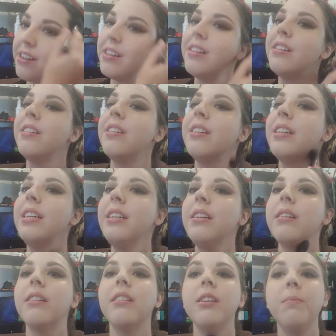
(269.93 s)
All right.
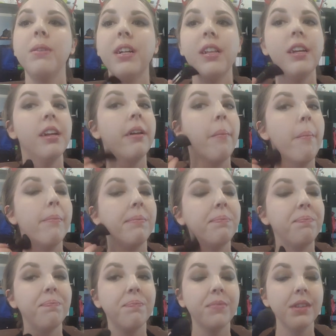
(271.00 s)
Typically,
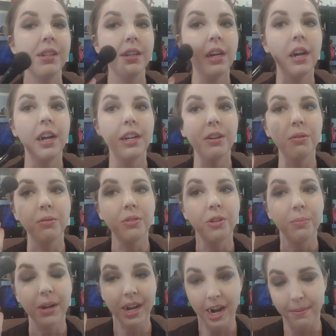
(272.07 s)
I don't do
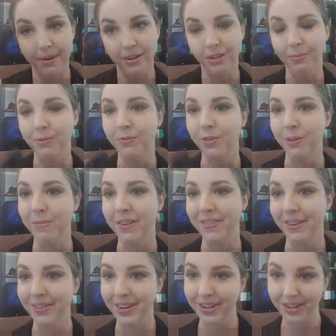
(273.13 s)
my eyebrows before my
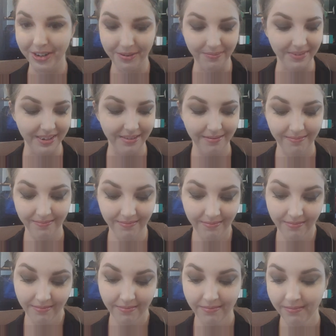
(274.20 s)
foundation, but
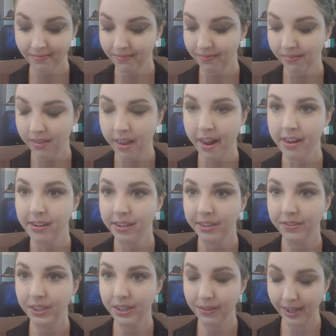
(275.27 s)

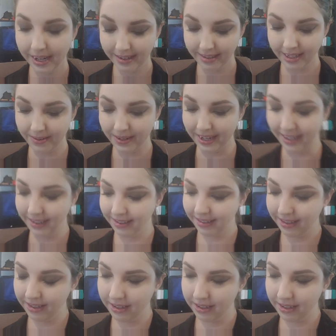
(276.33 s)
if it works, it works.